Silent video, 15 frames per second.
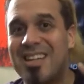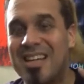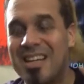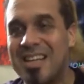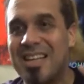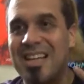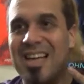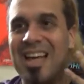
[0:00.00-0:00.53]

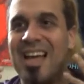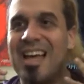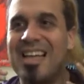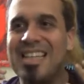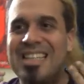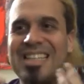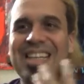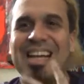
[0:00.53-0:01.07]
It
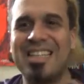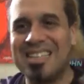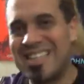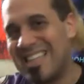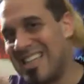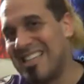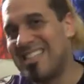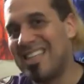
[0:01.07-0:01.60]
yes,
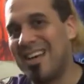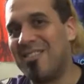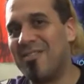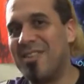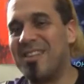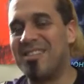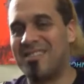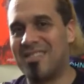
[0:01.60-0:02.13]
it is
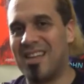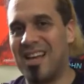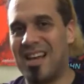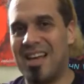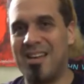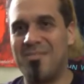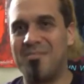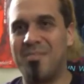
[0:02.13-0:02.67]
of its
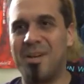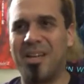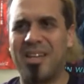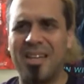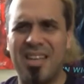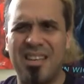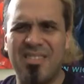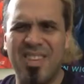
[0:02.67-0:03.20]
time,
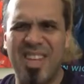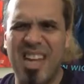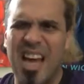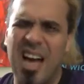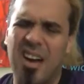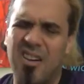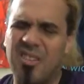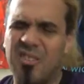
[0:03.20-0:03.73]
but even
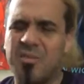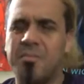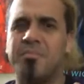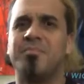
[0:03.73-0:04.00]
now,